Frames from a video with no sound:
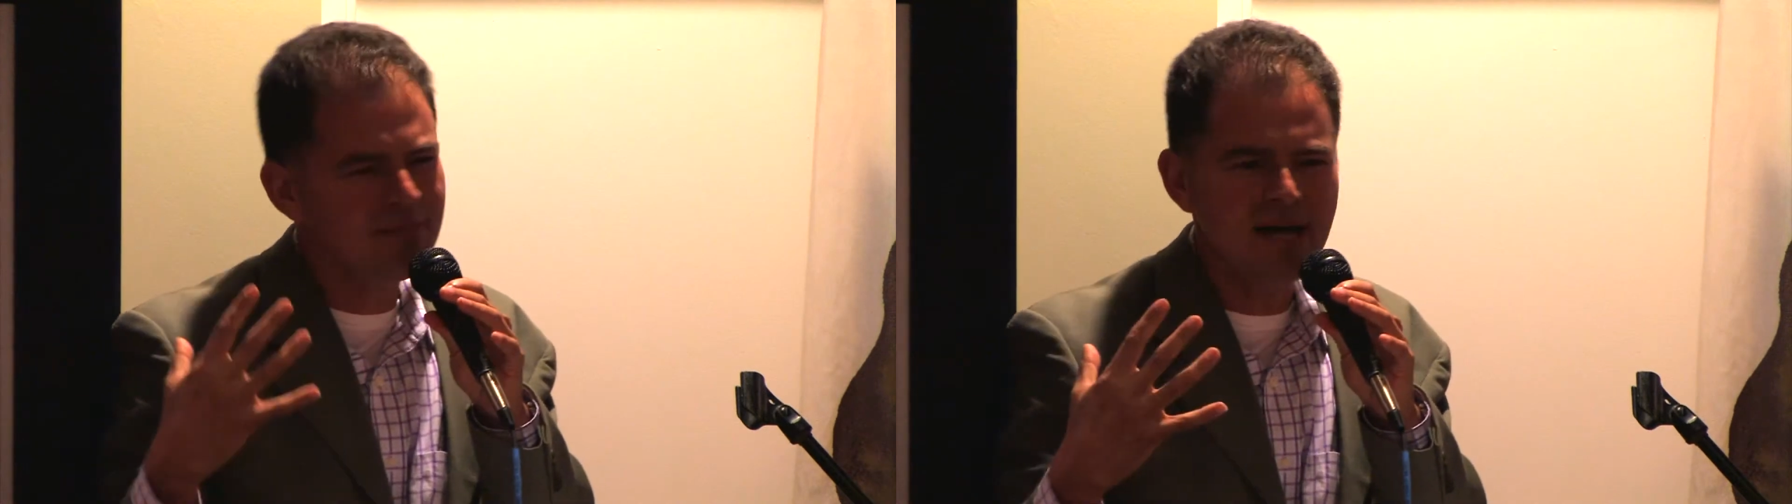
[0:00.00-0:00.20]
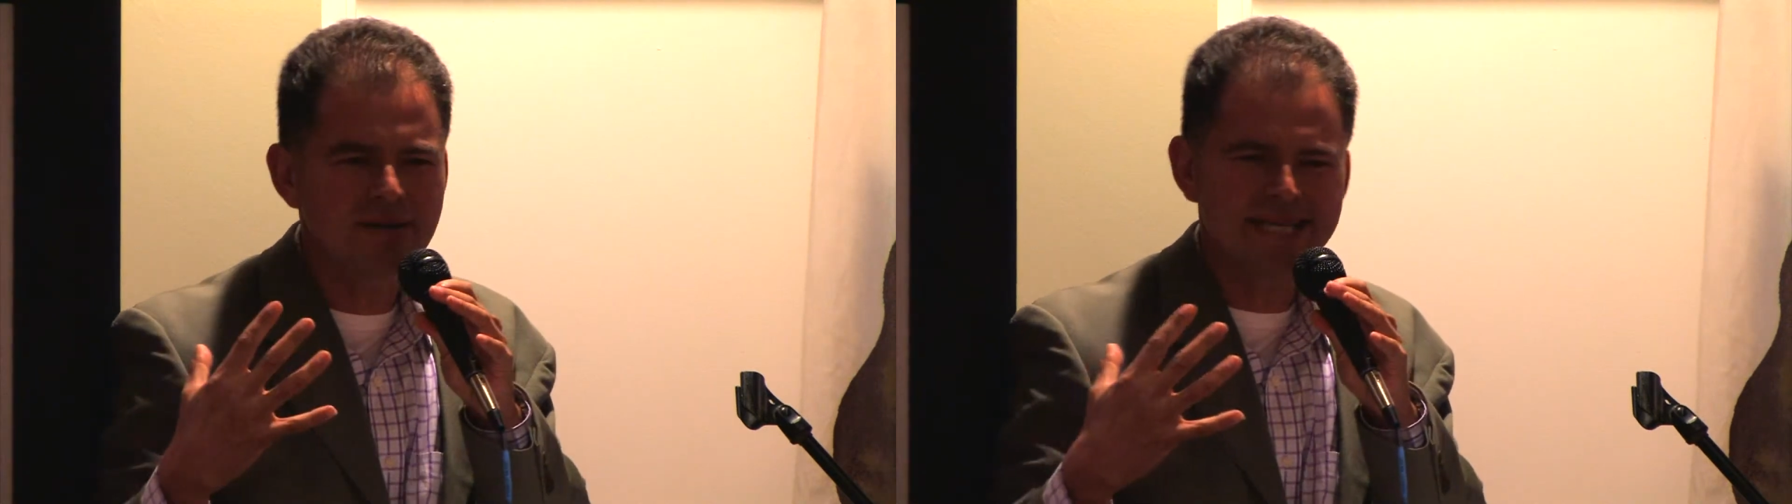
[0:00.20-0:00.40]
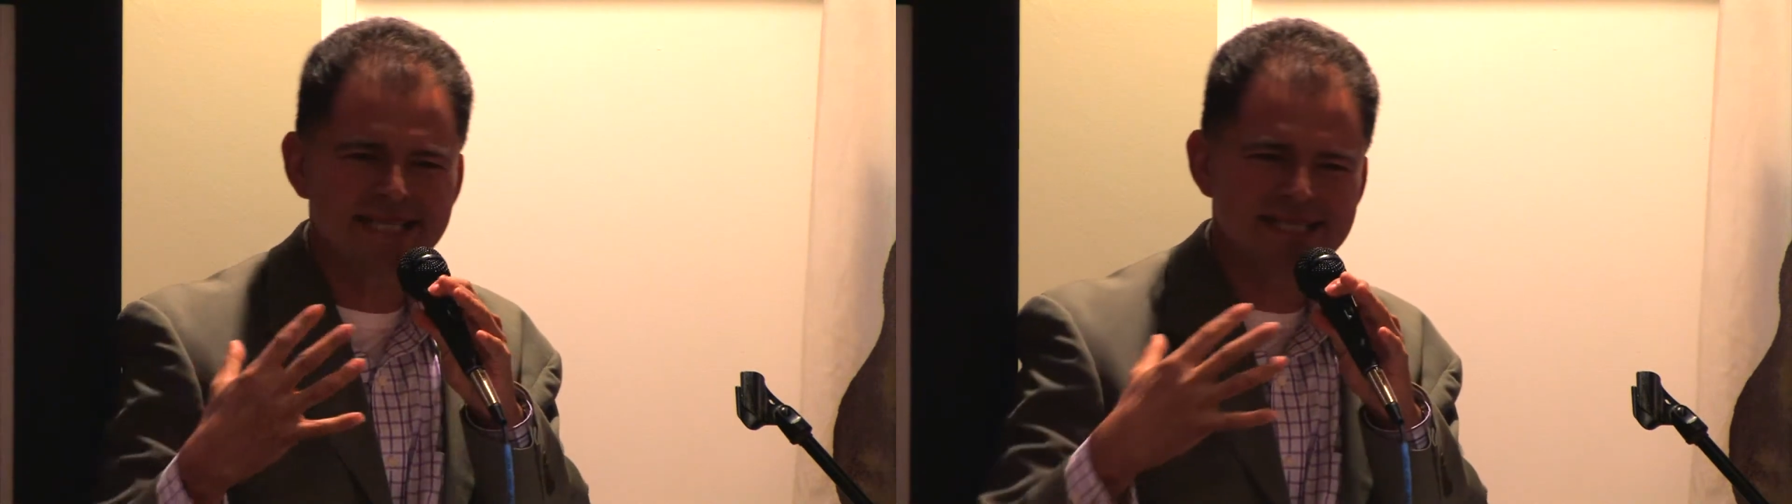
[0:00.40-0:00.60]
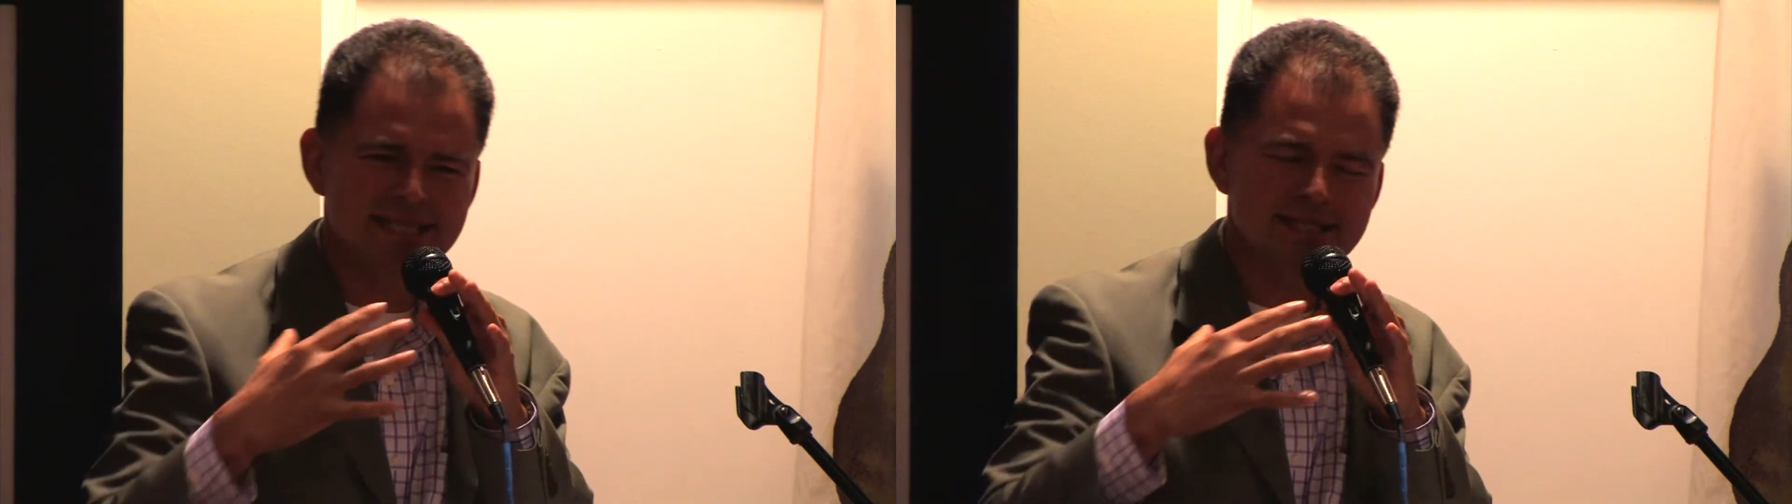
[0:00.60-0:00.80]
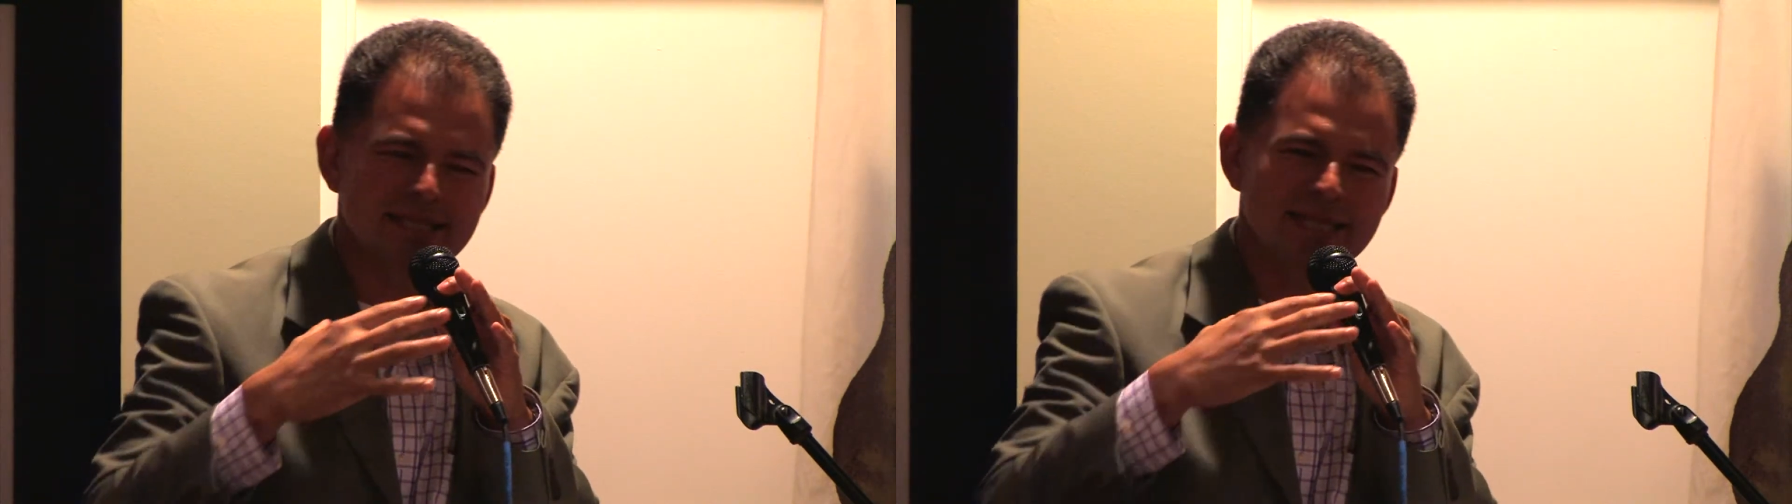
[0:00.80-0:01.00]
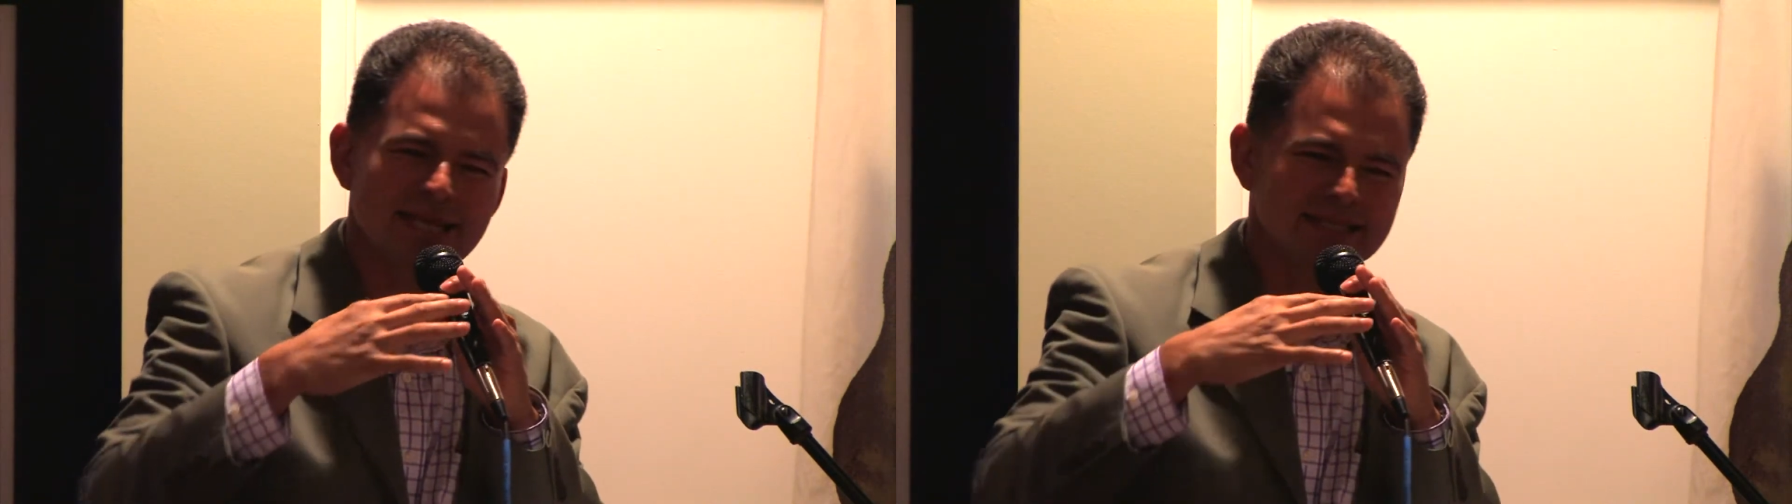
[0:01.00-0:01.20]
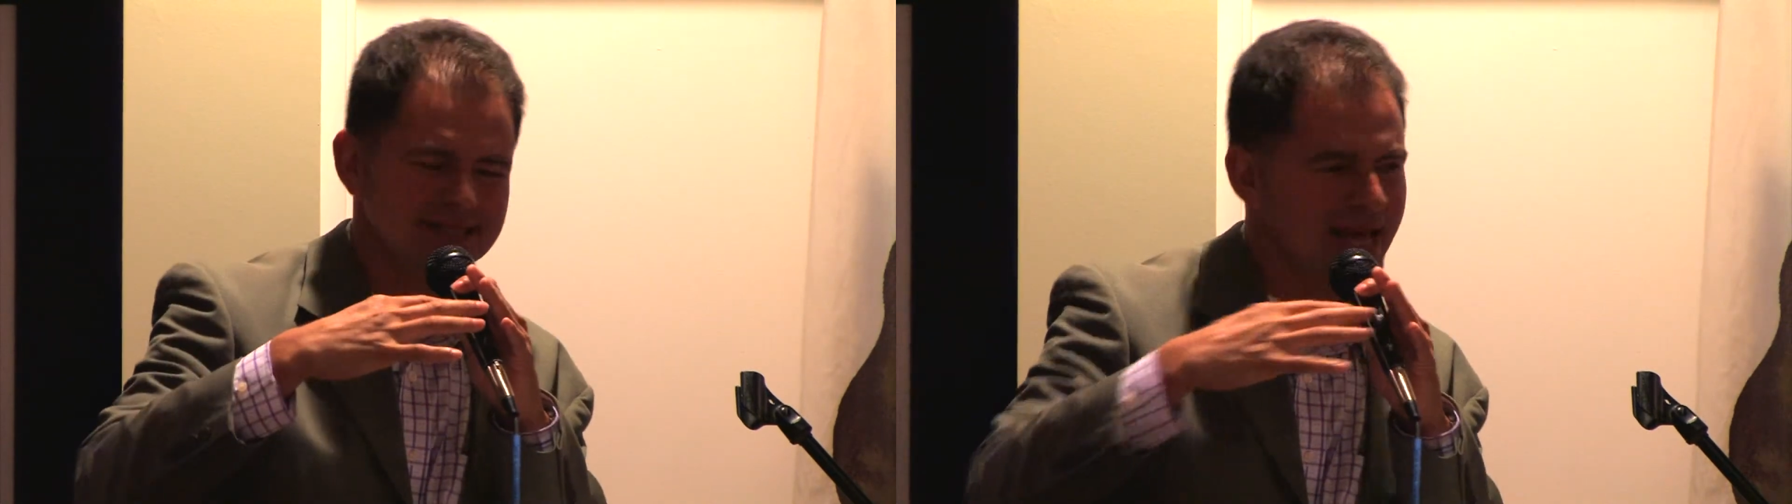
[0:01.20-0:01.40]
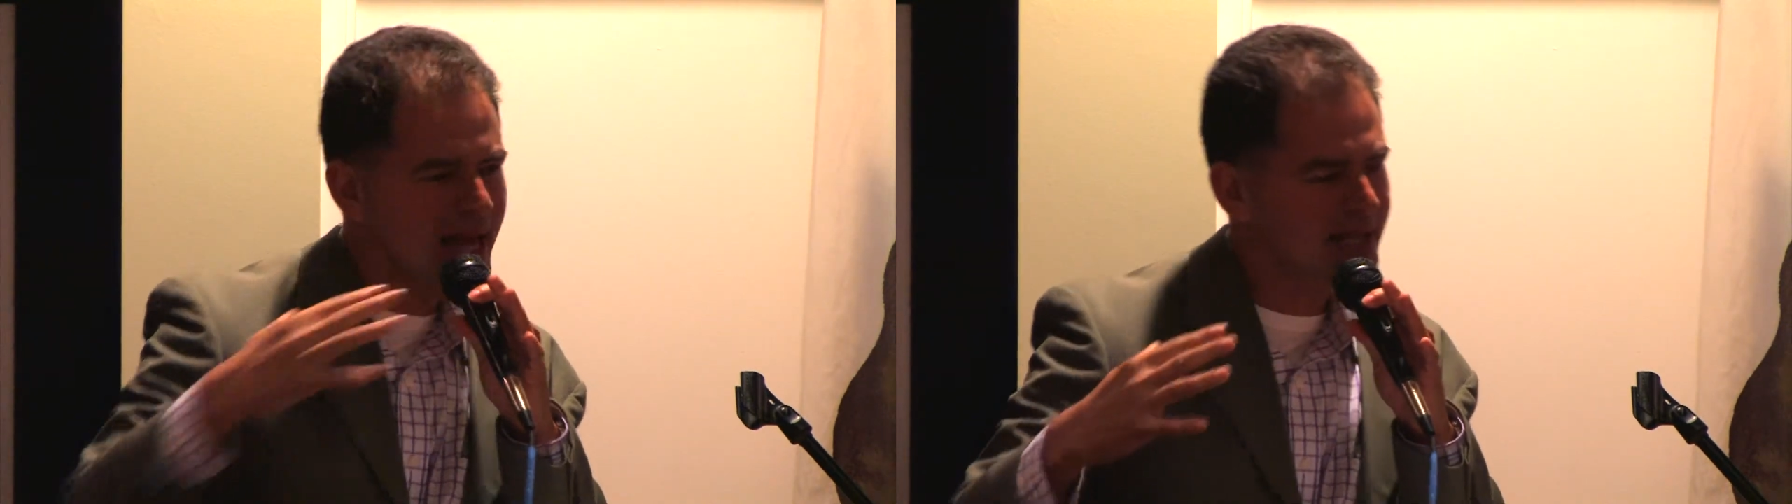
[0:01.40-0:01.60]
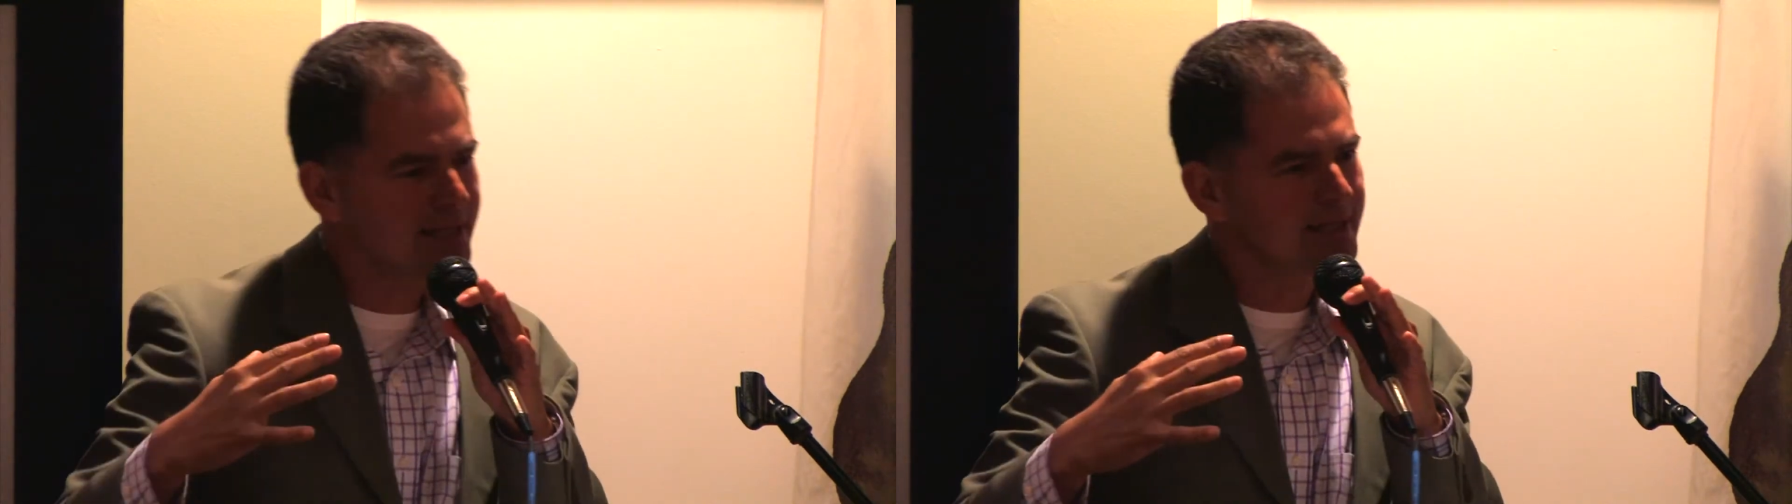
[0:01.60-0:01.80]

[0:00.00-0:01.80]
out and just attack,